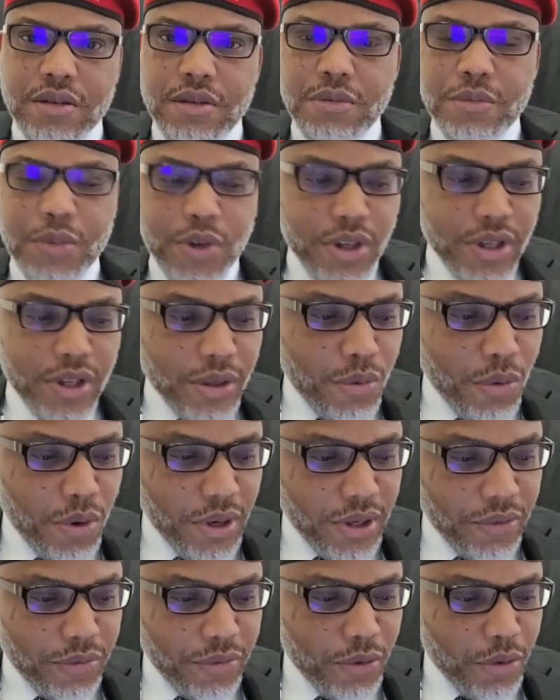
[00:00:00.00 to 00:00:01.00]
Good morning,
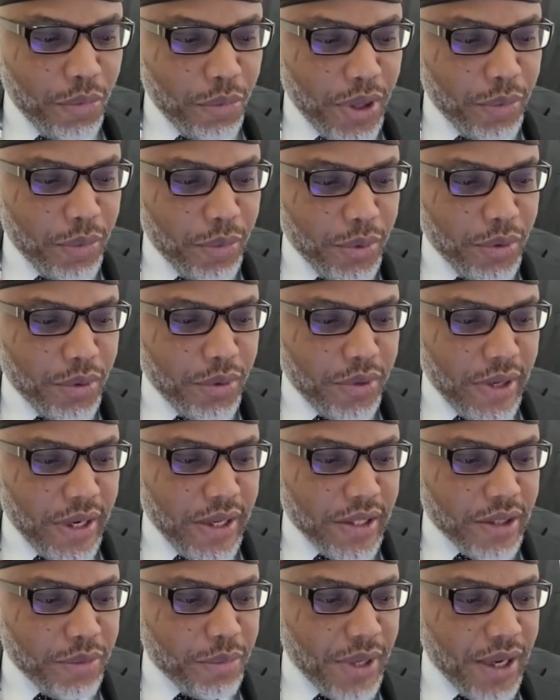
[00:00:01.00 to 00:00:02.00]
wonderful people,
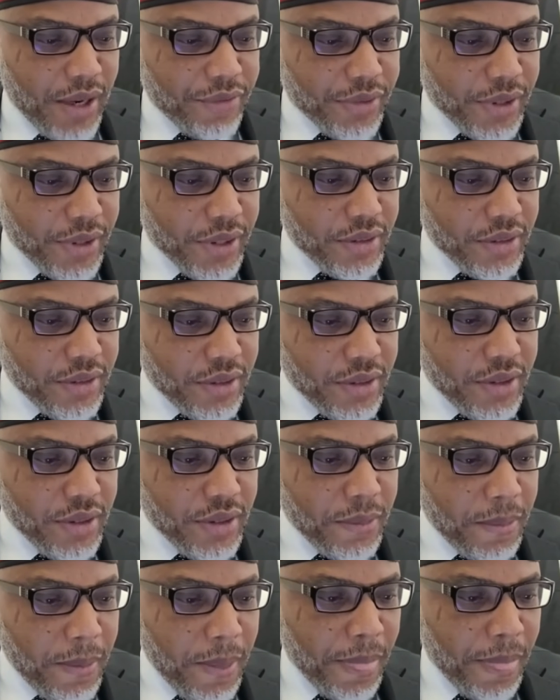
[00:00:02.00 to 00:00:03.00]
great Biafrans,
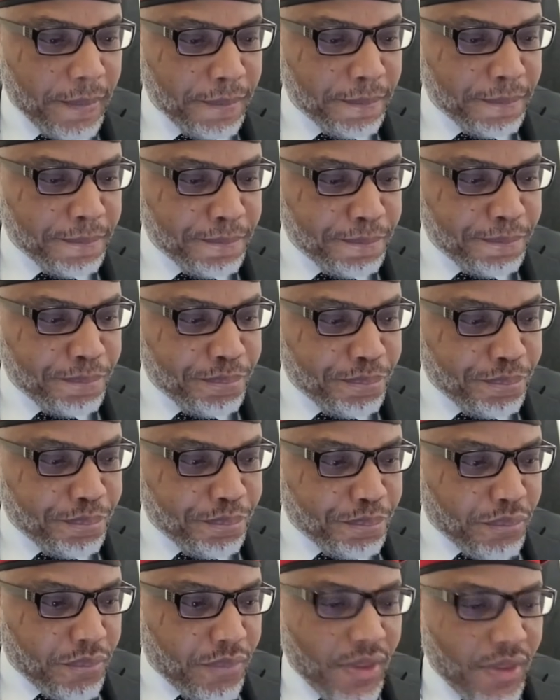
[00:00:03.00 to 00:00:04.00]

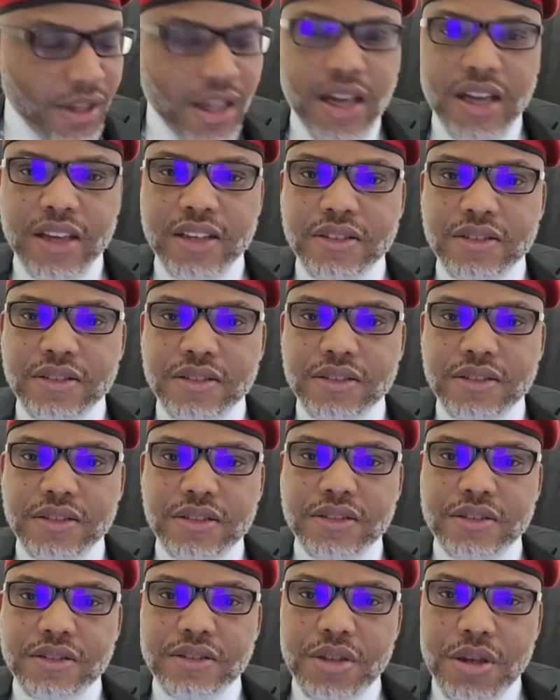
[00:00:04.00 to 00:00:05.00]
and
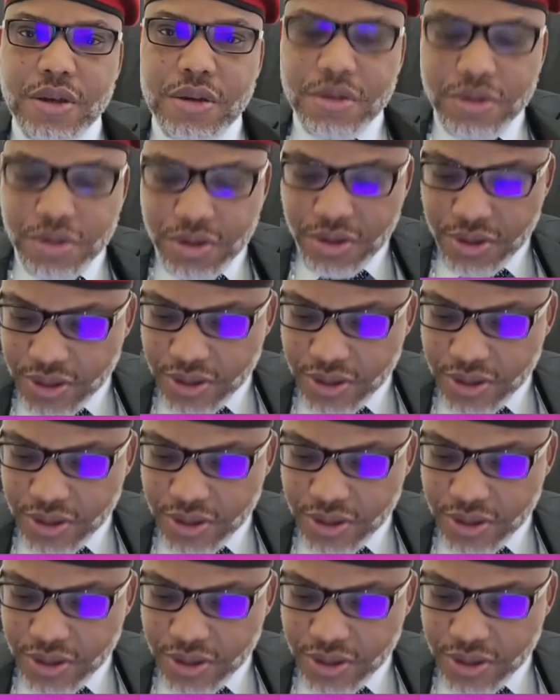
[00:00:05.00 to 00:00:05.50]
those